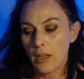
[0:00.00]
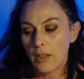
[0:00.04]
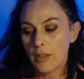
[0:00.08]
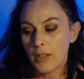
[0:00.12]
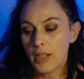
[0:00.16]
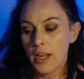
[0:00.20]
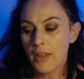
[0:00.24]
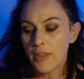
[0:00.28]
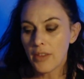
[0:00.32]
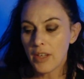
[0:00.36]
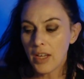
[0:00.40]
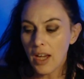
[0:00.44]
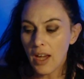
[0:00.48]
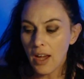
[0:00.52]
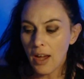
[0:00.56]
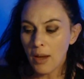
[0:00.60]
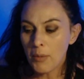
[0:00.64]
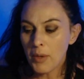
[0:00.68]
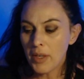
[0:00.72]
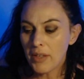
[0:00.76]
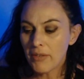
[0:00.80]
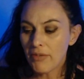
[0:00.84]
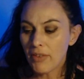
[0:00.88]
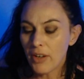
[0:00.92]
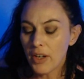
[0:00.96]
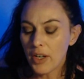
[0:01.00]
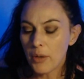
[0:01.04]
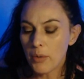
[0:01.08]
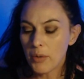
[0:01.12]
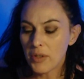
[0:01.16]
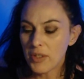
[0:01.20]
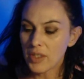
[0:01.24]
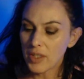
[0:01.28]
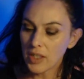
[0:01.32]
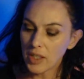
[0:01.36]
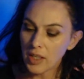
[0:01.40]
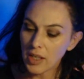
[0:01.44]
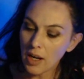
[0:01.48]
Now, the karmic
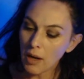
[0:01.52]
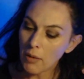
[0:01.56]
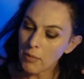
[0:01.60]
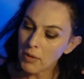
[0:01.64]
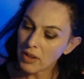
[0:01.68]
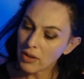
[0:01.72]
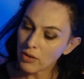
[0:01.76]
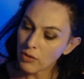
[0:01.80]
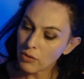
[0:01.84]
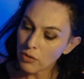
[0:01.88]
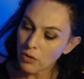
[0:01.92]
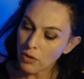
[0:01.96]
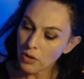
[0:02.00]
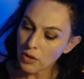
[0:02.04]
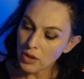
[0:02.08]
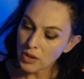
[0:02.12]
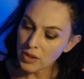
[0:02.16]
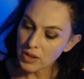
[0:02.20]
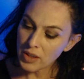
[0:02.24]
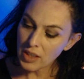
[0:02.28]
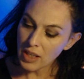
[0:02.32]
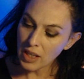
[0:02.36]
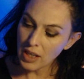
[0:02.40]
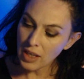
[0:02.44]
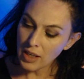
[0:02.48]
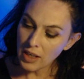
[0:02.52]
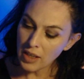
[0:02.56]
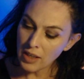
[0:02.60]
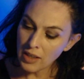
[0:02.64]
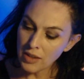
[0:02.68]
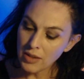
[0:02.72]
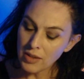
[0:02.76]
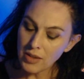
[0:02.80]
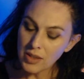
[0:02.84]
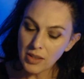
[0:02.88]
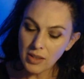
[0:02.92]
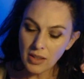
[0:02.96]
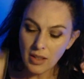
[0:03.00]
frequency coming through is there
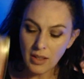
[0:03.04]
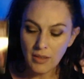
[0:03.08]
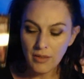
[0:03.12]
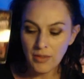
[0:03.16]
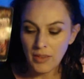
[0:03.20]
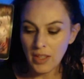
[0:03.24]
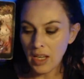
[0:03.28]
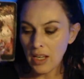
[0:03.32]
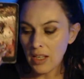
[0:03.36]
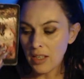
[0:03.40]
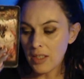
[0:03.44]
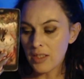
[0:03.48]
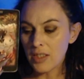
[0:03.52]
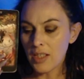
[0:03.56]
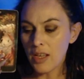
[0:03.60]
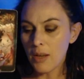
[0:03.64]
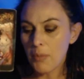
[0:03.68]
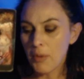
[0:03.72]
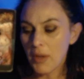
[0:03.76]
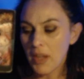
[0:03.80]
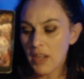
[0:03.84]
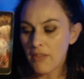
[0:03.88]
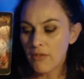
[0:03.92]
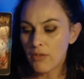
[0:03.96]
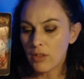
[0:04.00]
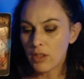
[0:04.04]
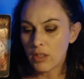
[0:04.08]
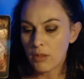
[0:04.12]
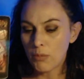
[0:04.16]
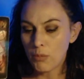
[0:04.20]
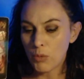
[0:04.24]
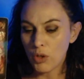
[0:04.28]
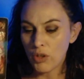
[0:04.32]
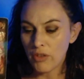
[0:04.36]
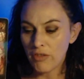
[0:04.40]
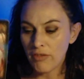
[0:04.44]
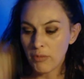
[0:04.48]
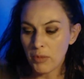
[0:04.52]
is upheaval and
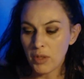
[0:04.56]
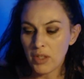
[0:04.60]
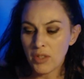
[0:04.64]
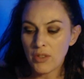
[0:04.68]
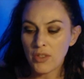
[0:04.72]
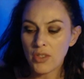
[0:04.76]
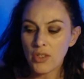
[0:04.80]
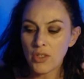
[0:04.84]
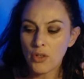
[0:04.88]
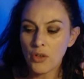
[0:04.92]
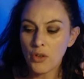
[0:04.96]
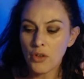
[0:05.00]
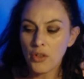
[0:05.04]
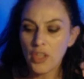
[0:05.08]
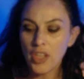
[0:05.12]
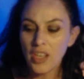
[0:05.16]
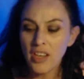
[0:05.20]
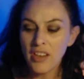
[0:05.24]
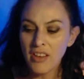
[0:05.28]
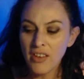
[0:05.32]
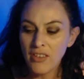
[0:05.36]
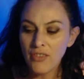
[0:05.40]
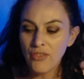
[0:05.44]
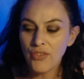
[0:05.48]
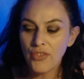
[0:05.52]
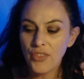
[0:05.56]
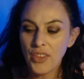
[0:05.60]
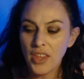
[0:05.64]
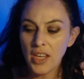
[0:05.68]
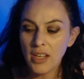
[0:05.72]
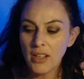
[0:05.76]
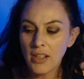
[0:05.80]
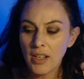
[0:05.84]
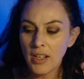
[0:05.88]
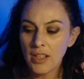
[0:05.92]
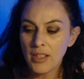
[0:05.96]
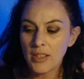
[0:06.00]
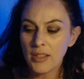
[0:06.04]
movement. So if there
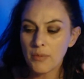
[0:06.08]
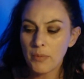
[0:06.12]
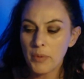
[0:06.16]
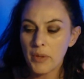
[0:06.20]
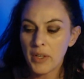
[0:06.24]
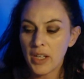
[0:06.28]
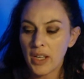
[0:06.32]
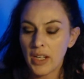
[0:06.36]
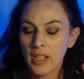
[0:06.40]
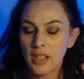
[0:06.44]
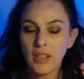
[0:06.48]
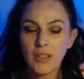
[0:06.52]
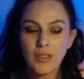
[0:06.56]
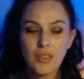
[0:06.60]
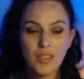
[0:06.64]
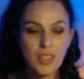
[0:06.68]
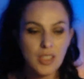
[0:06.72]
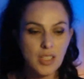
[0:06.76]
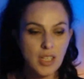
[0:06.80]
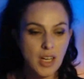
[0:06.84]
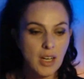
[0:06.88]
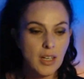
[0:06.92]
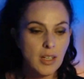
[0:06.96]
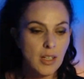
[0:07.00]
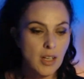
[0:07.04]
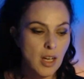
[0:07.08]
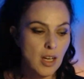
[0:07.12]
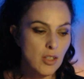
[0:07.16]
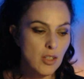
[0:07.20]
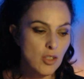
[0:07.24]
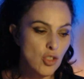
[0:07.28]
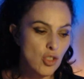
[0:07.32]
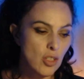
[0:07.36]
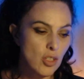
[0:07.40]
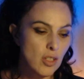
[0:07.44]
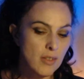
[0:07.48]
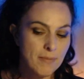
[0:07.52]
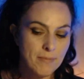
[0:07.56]
has been
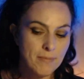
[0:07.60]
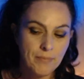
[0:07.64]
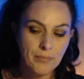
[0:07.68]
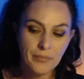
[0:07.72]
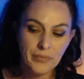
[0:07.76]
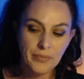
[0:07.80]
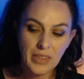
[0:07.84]
stagnation,